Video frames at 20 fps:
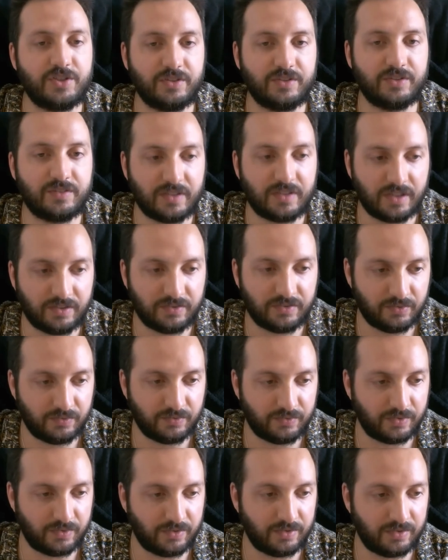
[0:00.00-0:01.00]
Sure. Thanks you
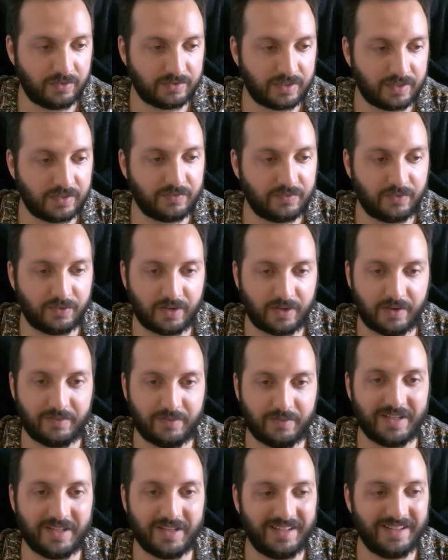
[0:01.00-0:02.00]
for thanks for
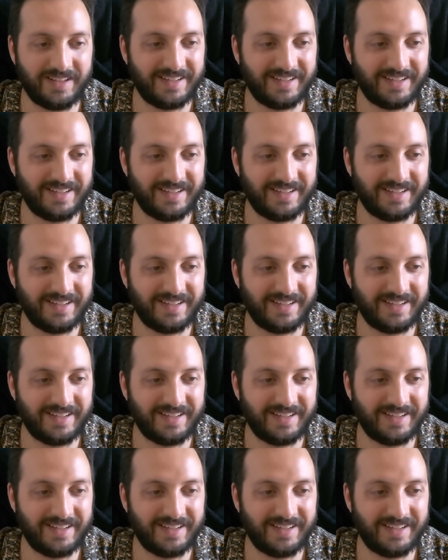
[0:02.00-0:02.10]
having me.